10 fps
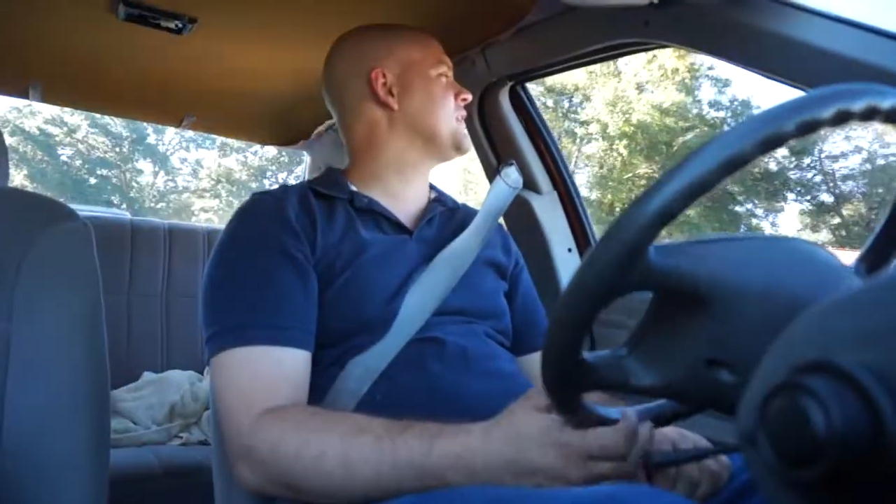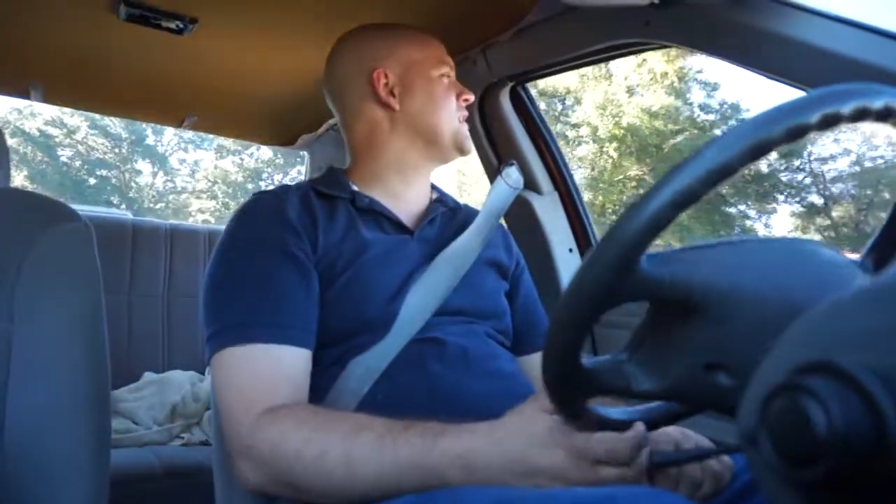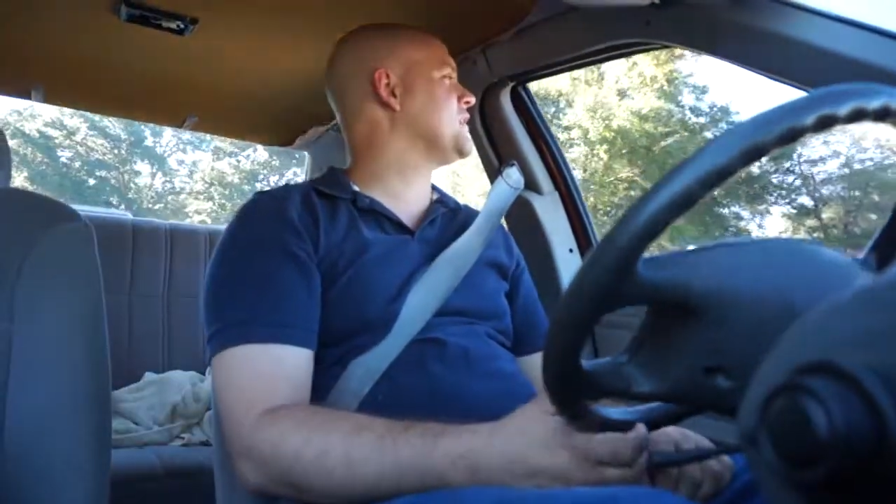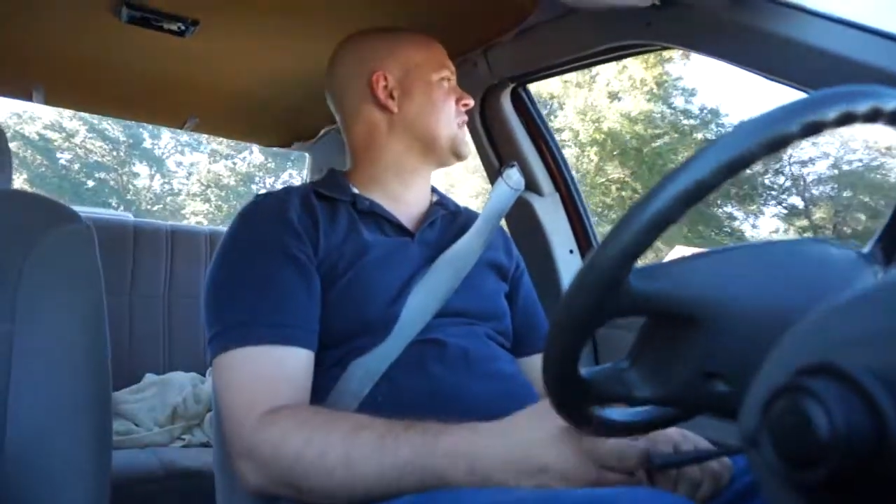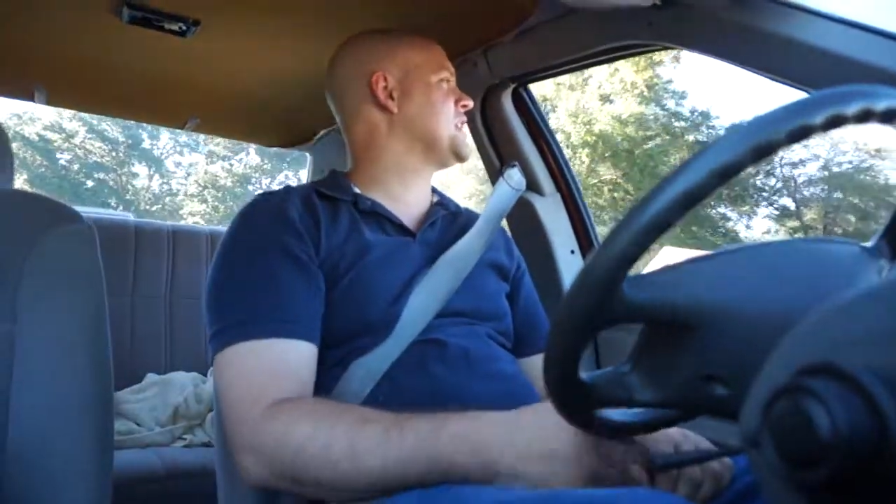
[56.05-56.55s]
the
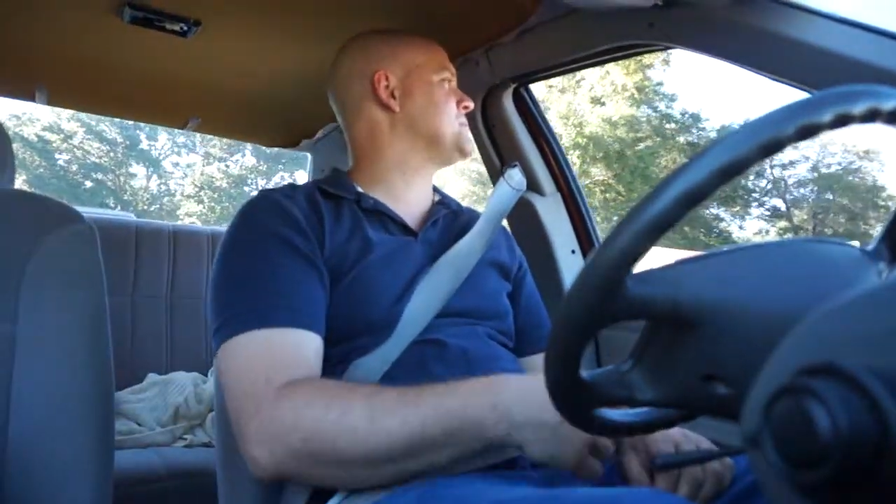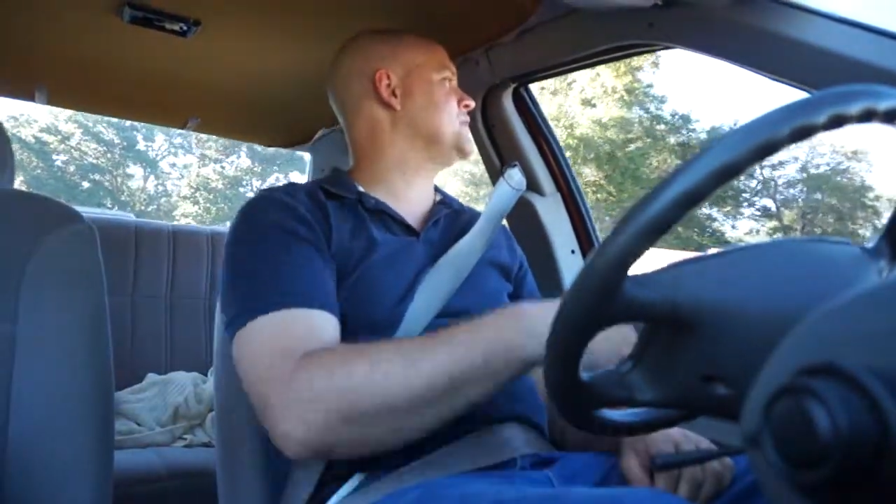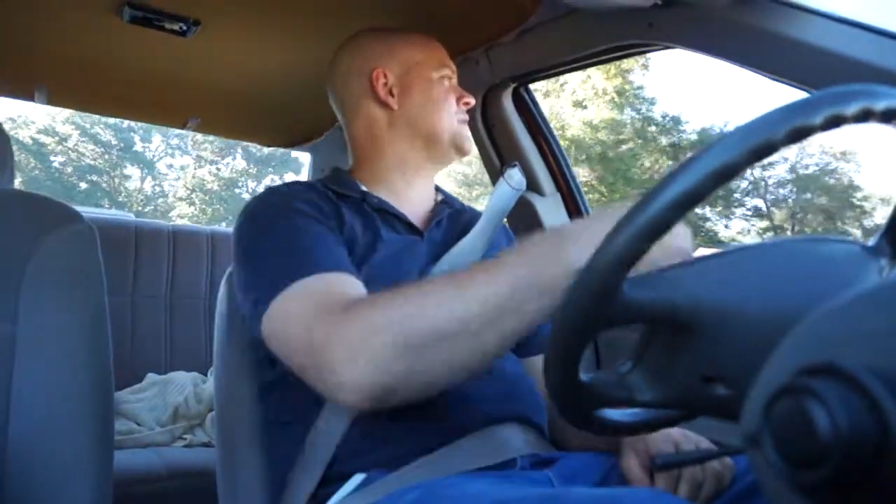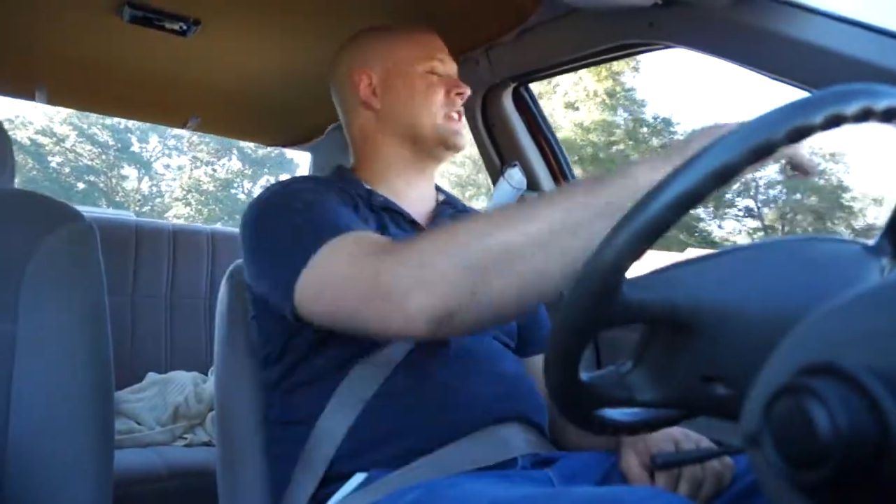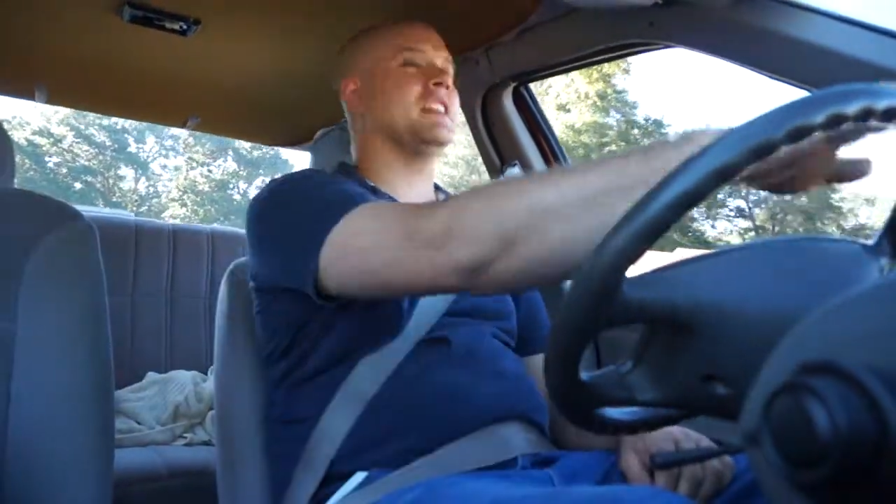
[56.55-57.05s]
civil rights
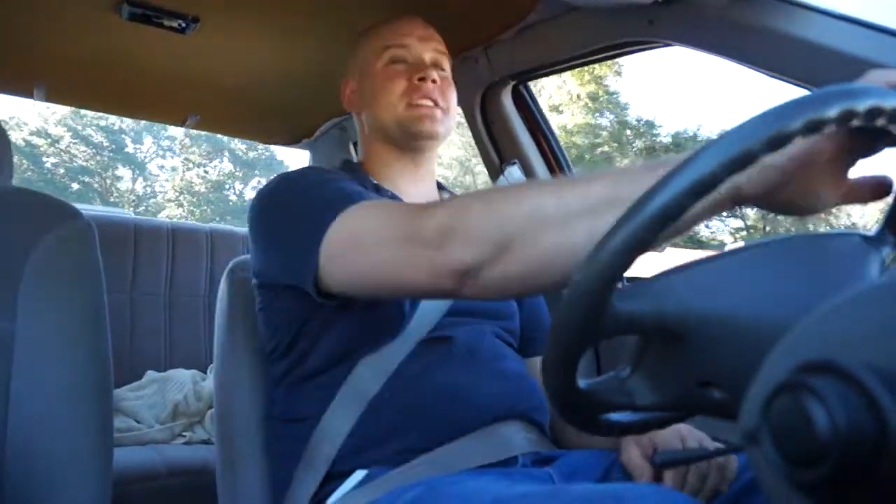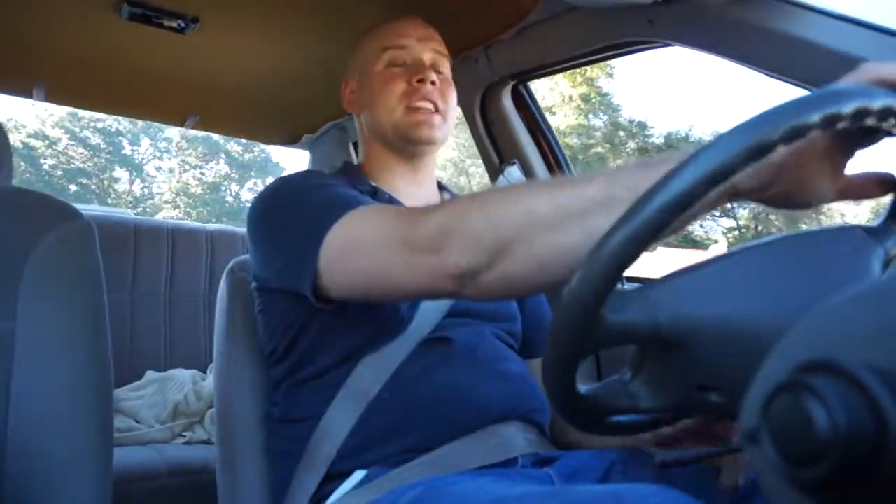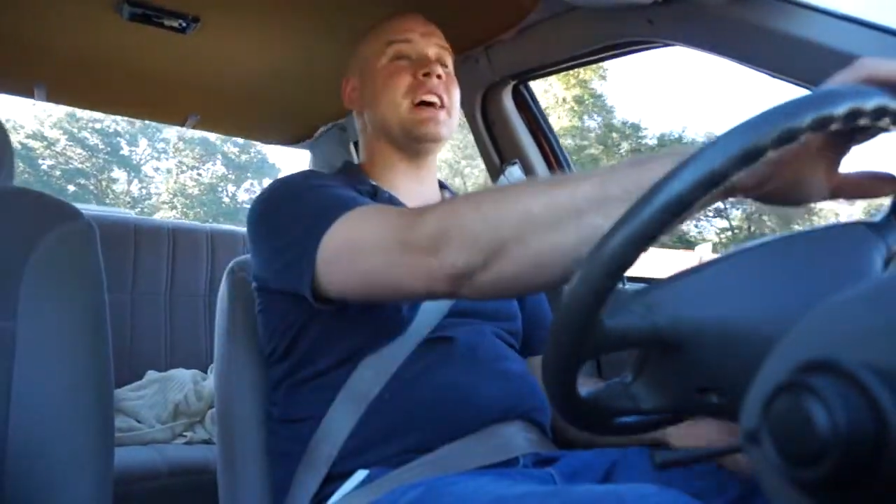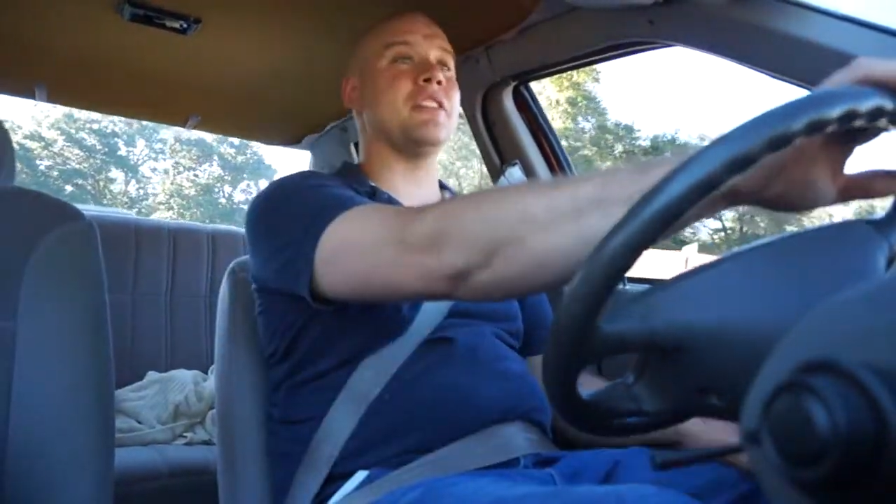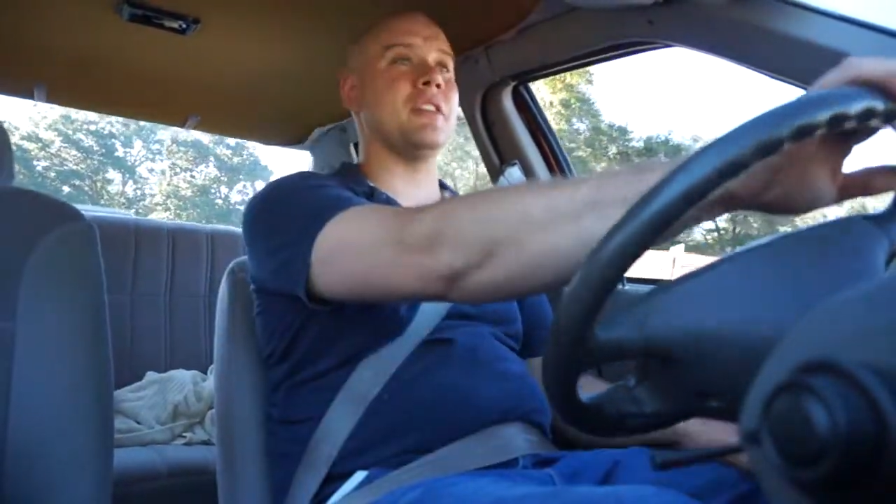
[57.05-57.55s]
movement, at least
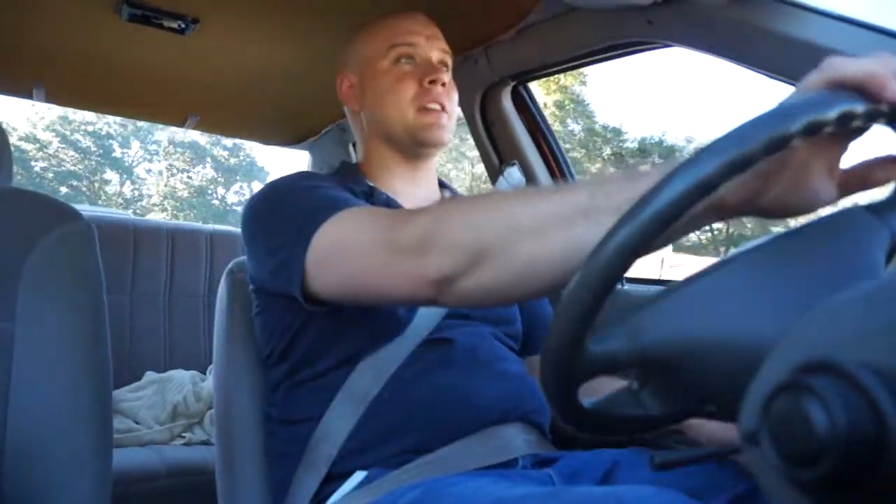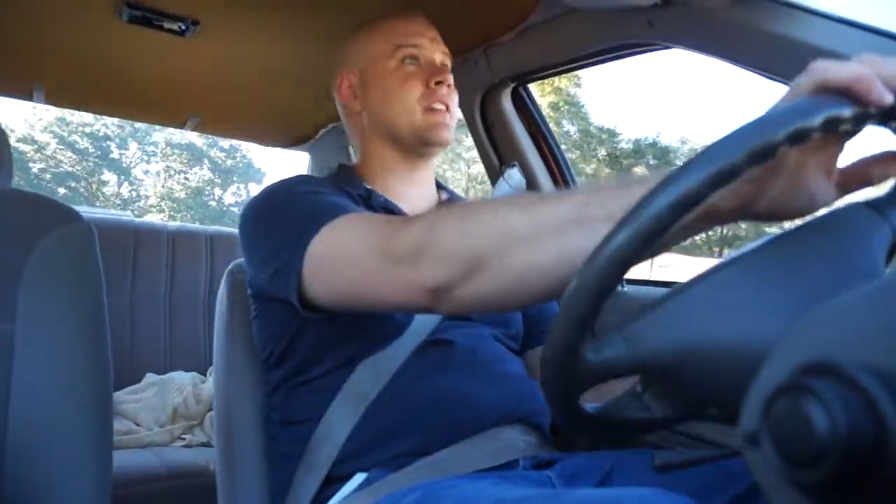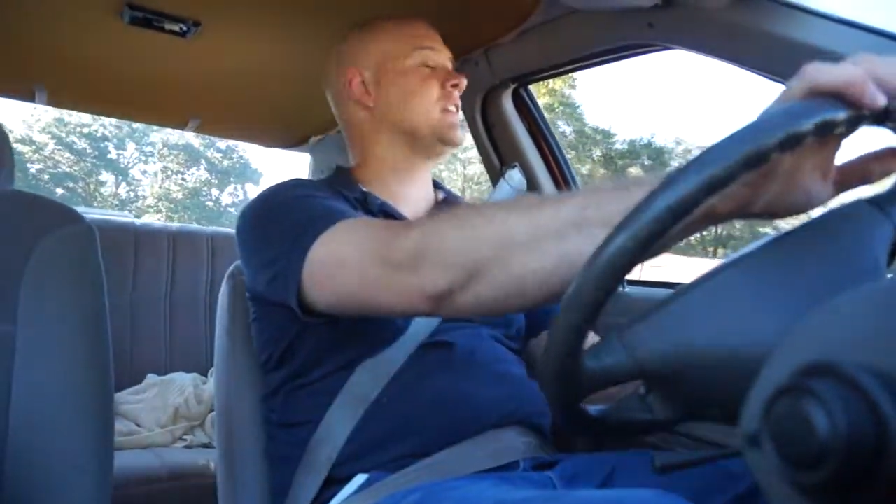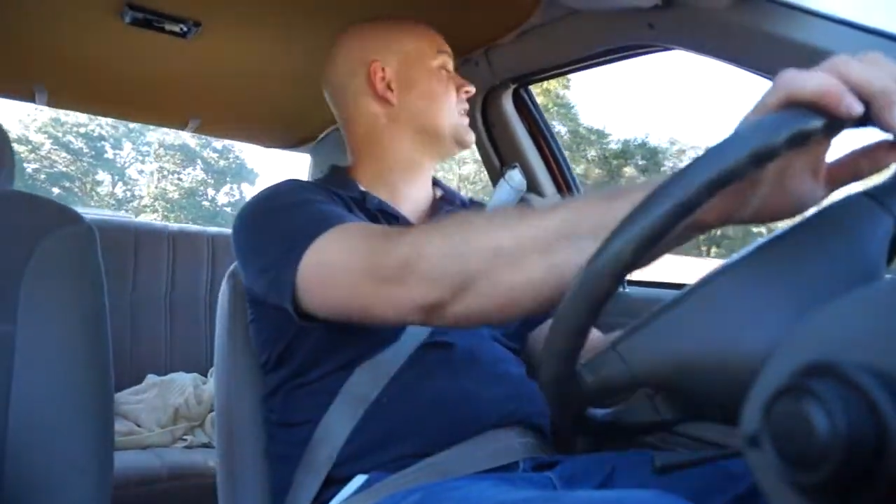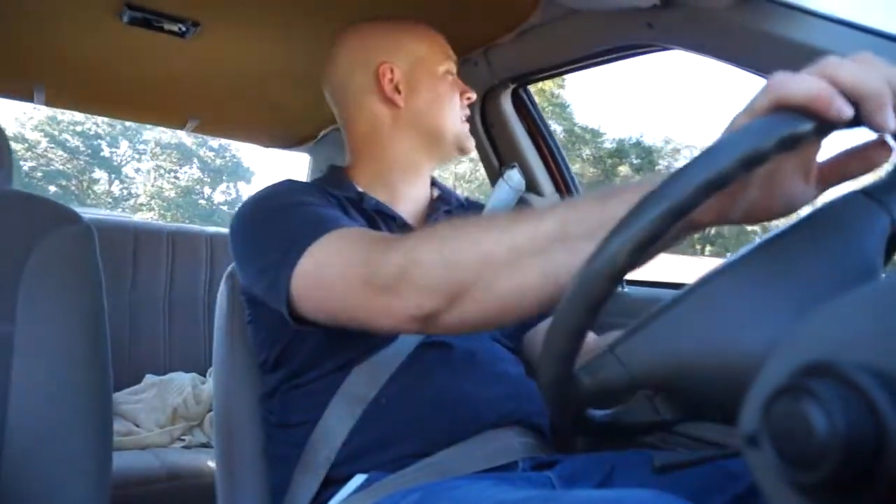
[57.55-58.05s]
that I've
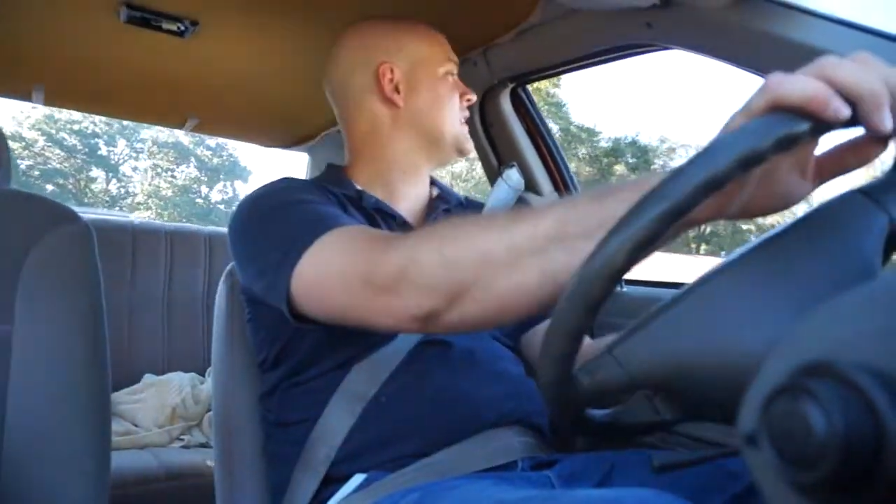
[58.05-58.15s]
heard,